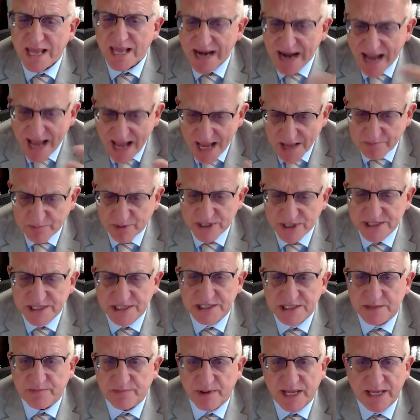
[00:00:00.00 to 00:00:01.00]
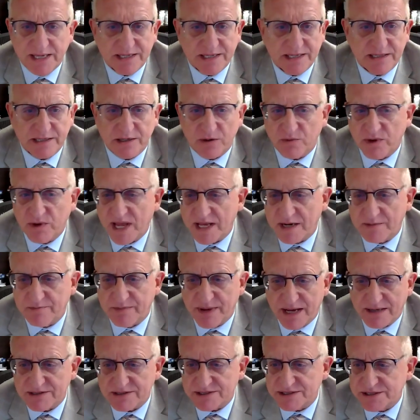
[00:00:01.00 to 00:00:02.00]
And I participated in it. We had
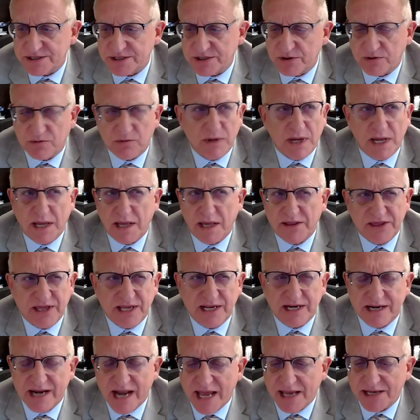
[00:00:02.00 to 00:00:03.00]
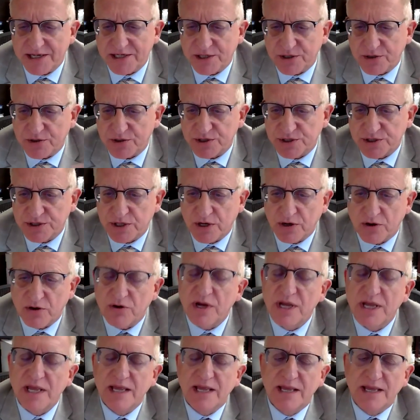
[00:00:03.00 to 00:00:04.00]
about, I think 90 or
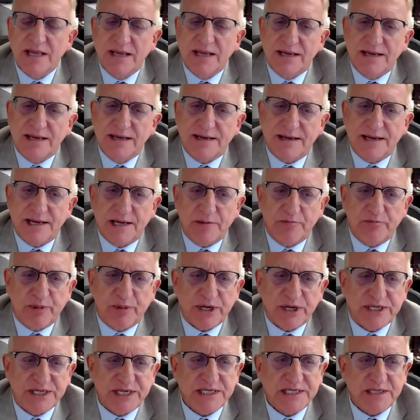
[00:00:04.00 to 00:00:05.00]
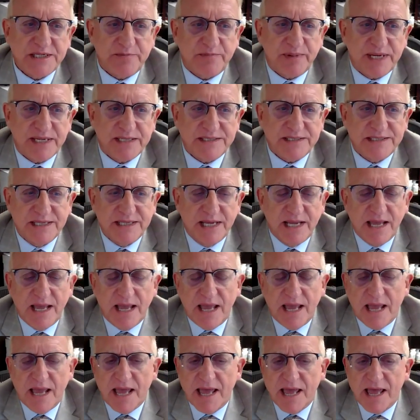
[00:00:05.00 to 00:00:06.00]
so participants.
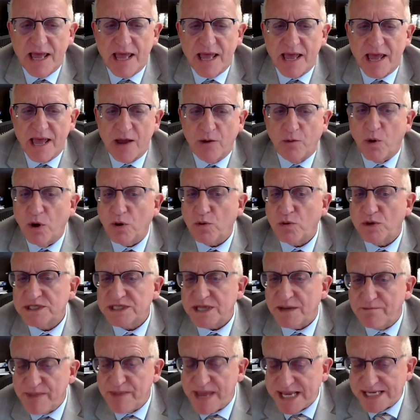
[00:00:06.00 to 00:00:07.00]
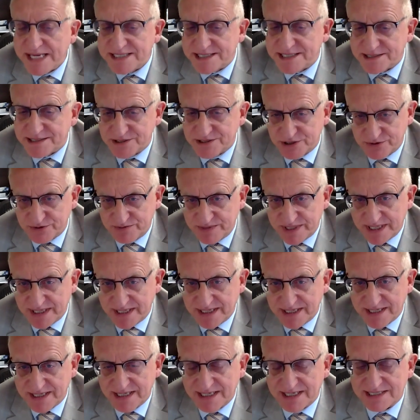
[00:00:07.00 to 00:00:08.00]
And what was amazing to
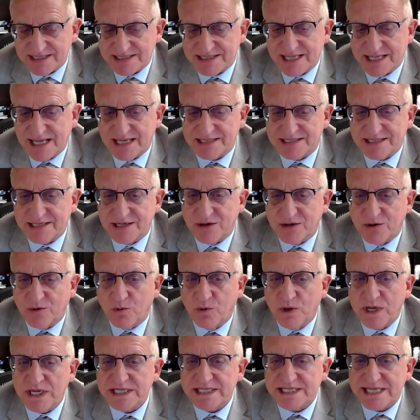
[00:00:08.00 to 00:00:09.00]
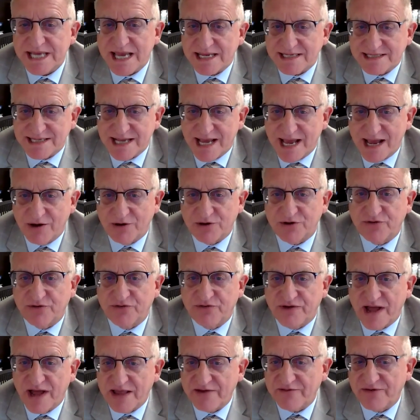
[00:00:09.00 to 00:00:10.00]
me is that we sent out
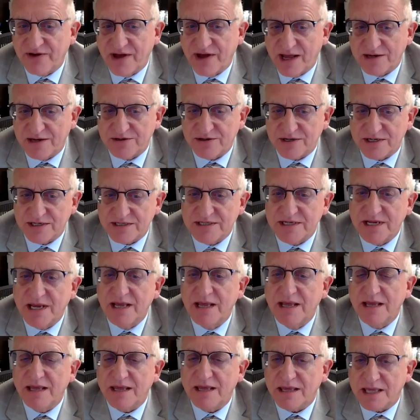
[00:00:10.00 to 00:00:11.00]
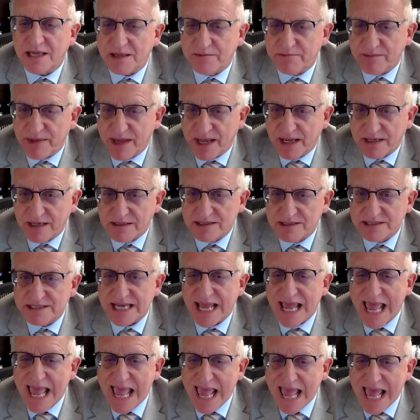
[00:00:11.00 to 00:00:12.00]
500
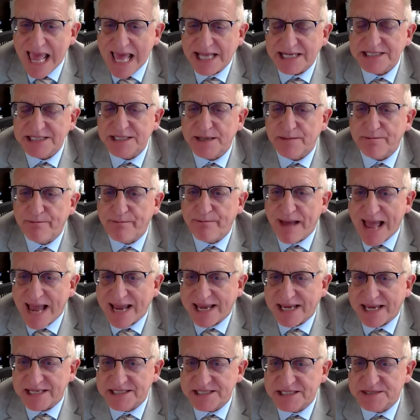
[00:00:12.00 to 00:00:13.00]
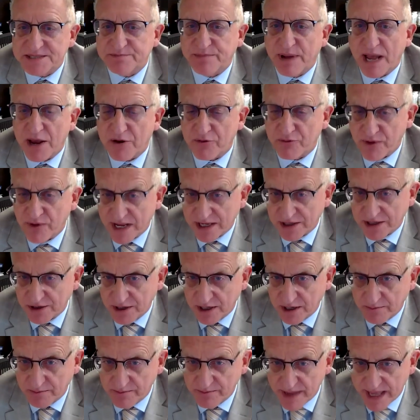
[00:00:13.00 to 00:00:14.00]
emails and packages by
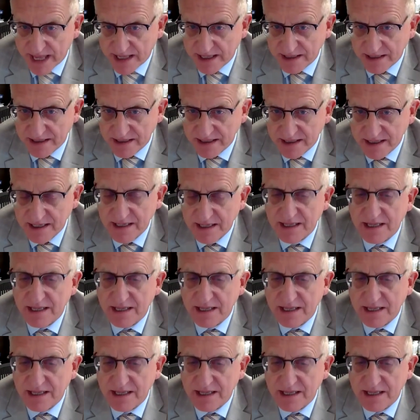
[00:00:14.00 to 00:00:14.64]
regular mail.